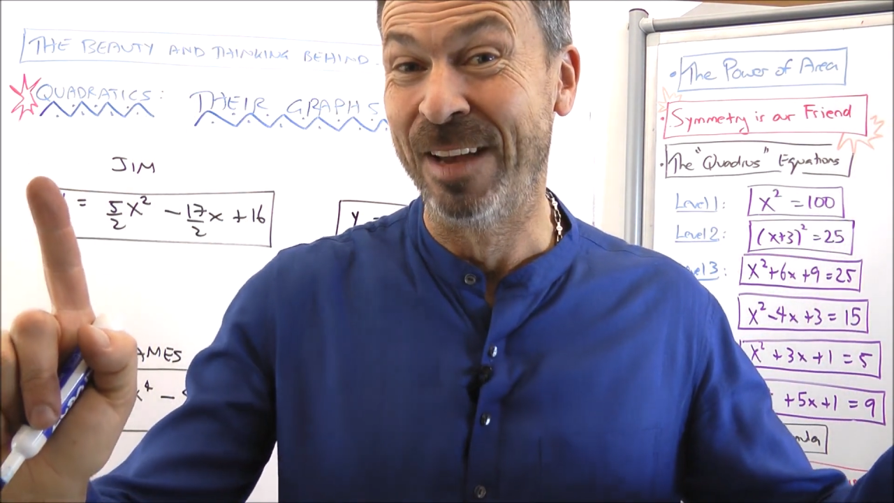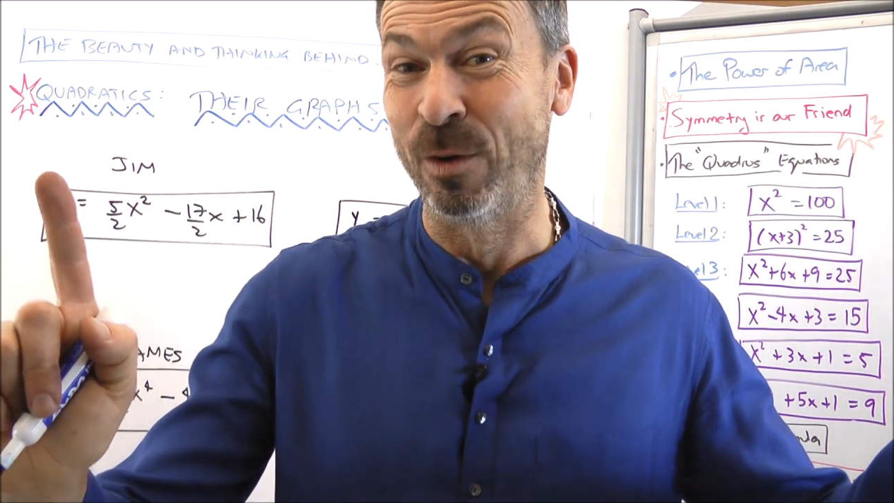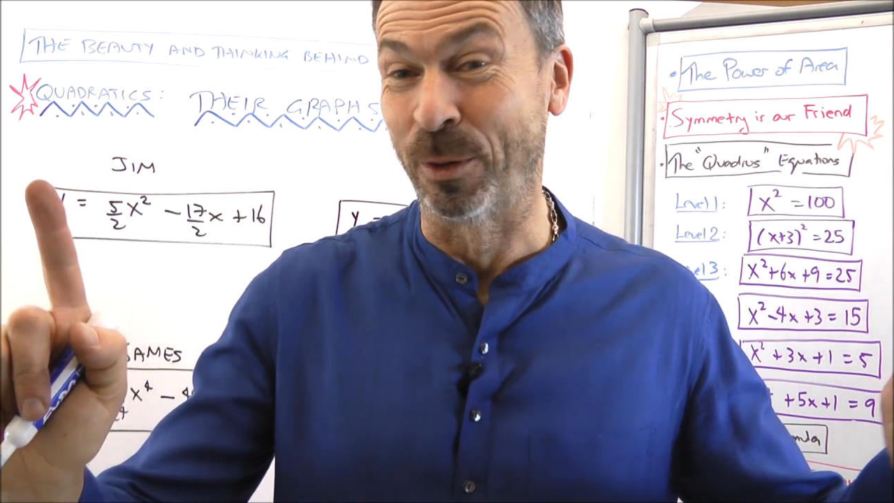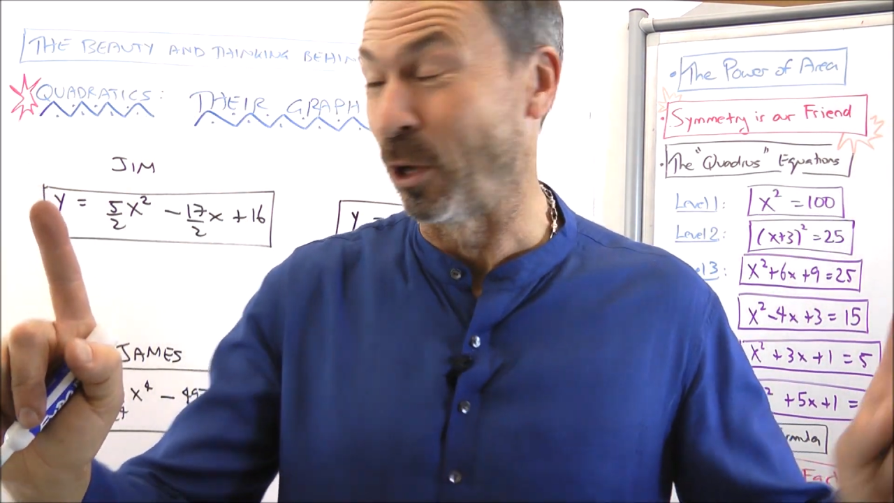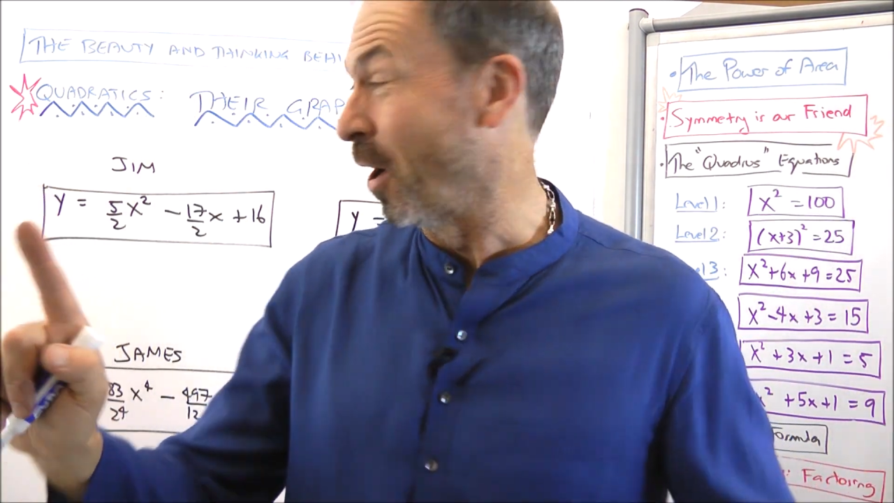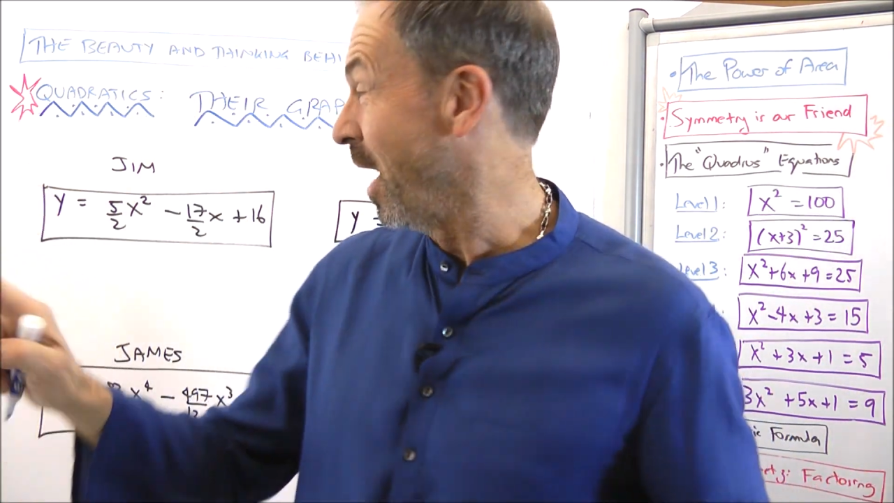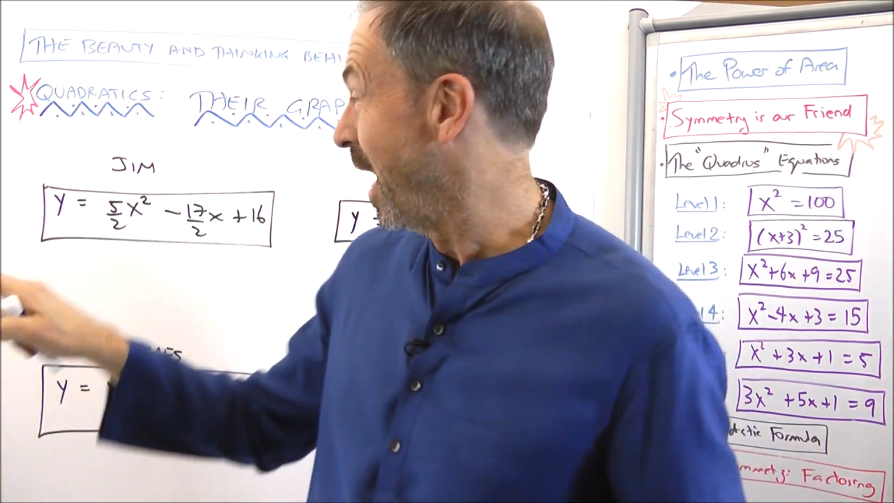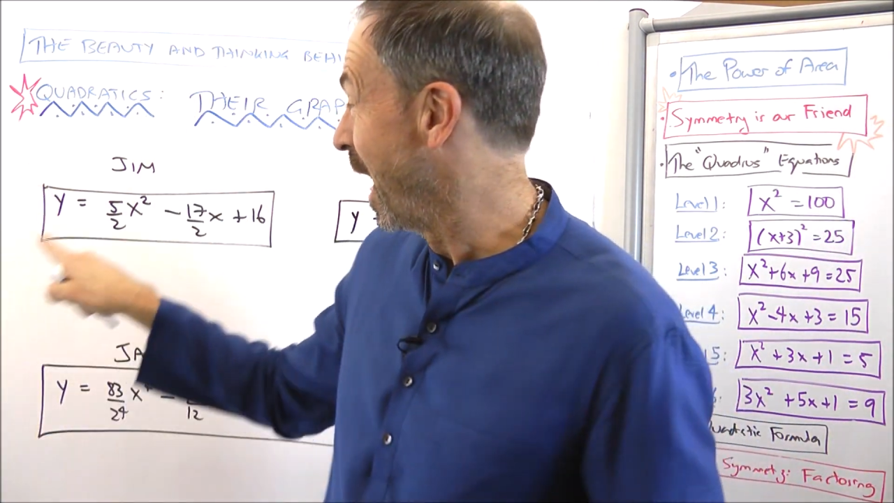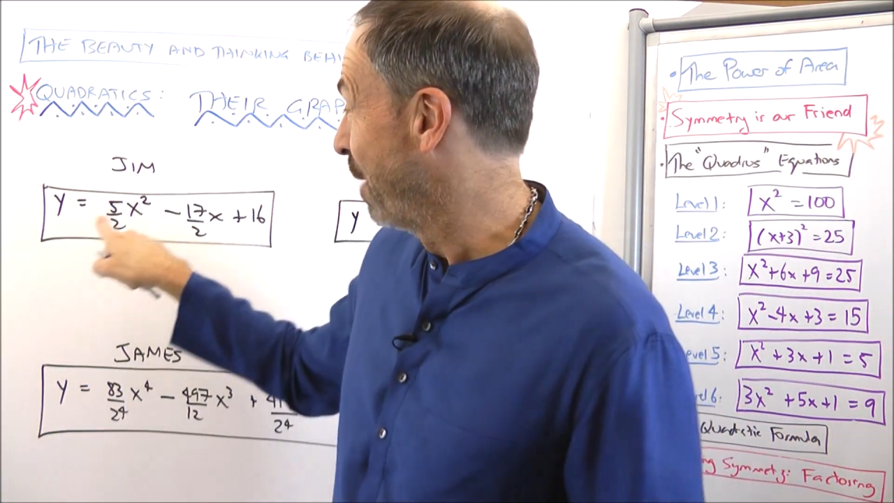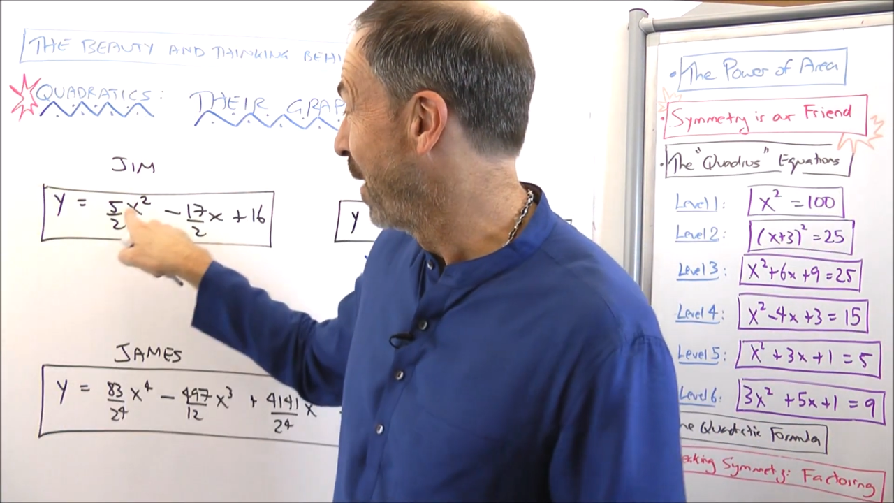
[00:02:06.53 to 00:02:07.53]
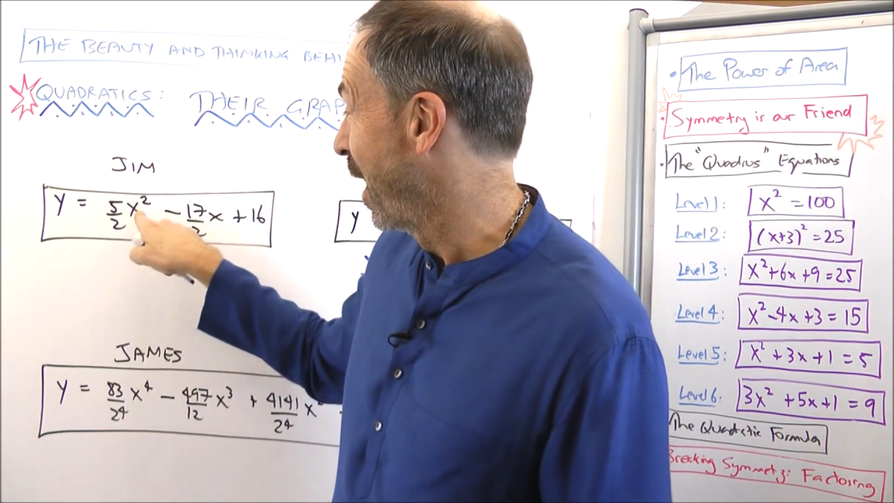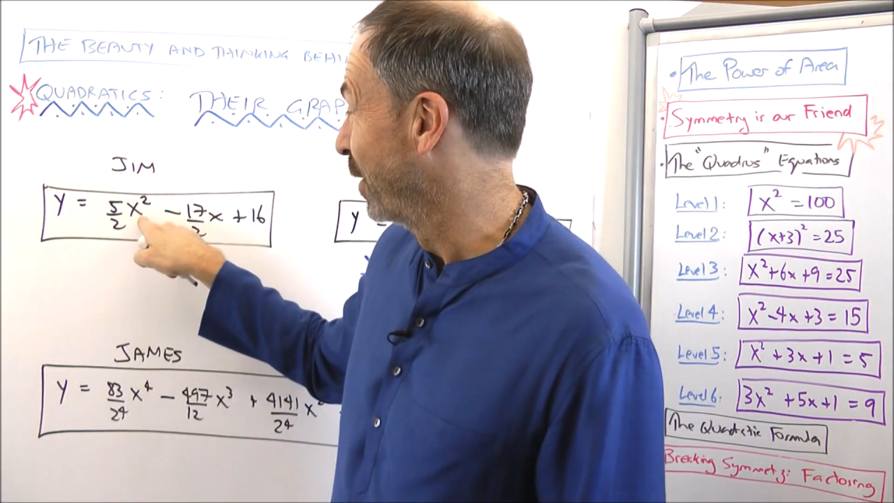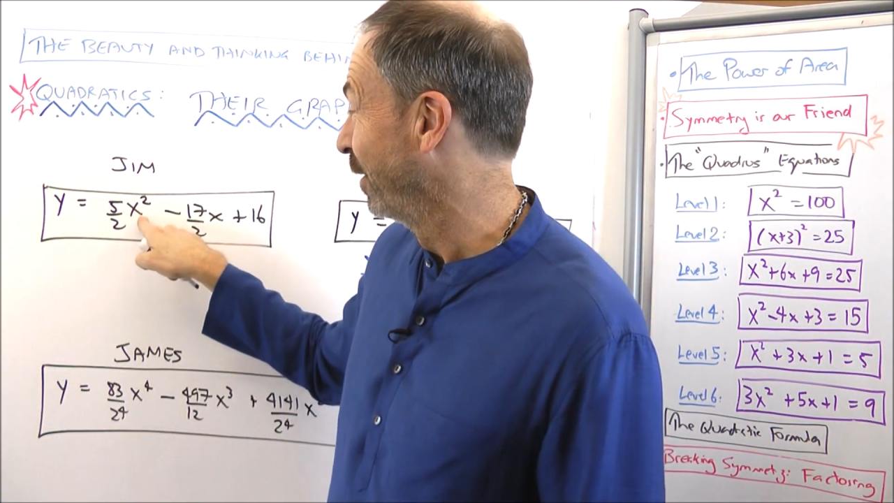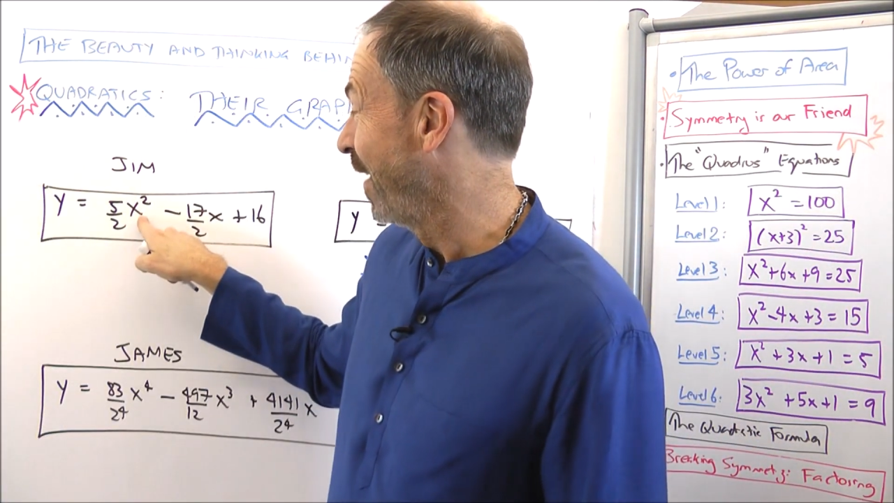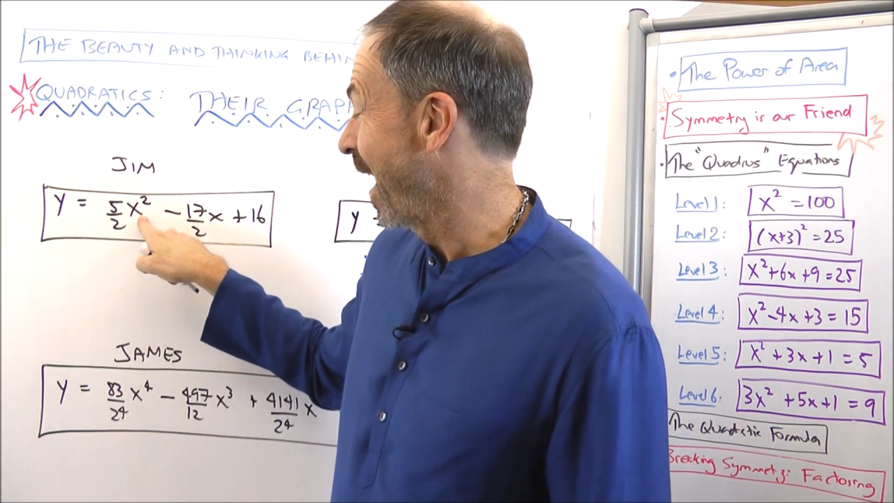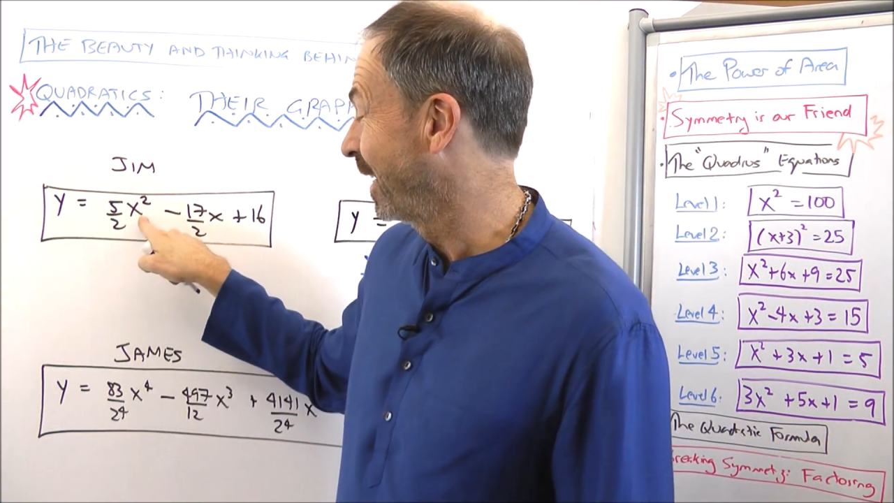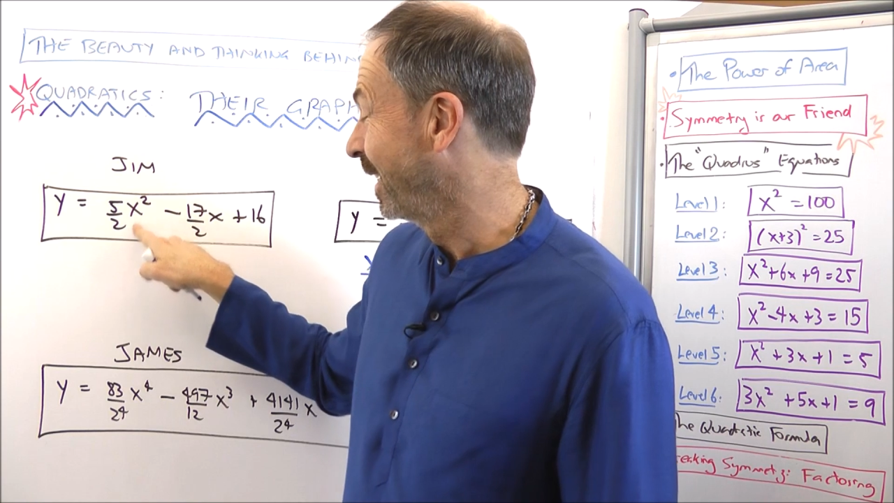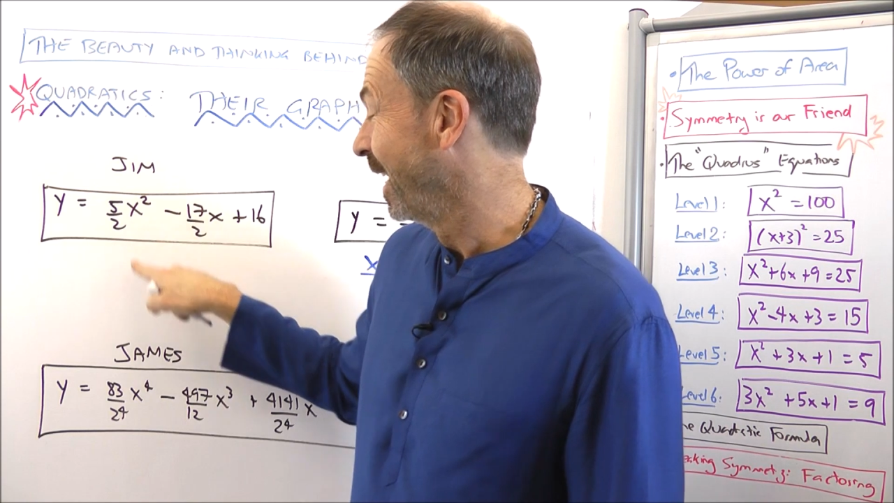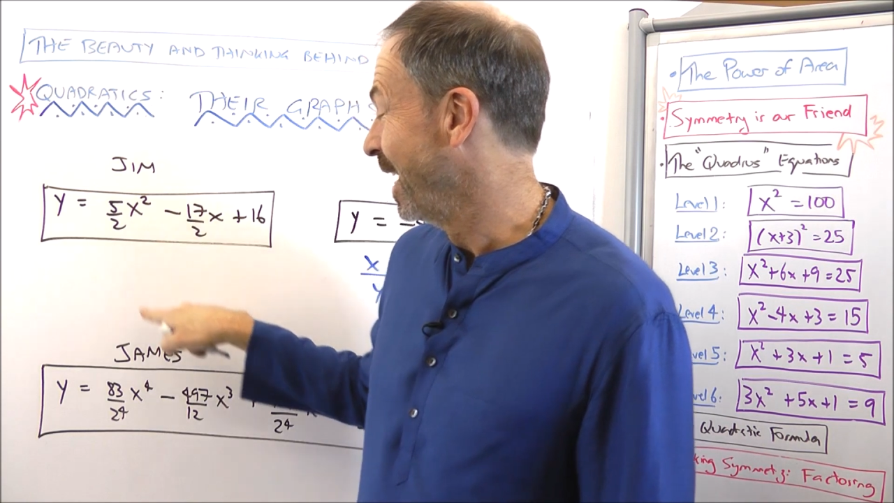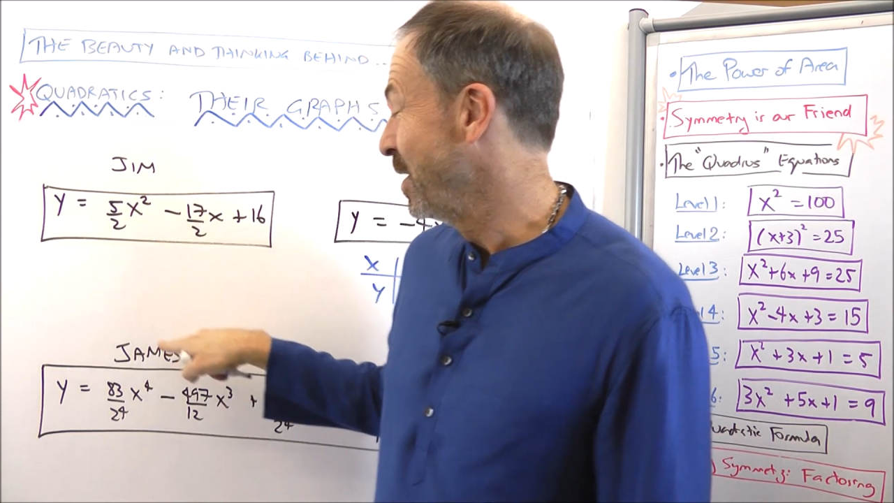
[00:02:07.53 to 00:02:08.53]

If you want to go higher powers of x,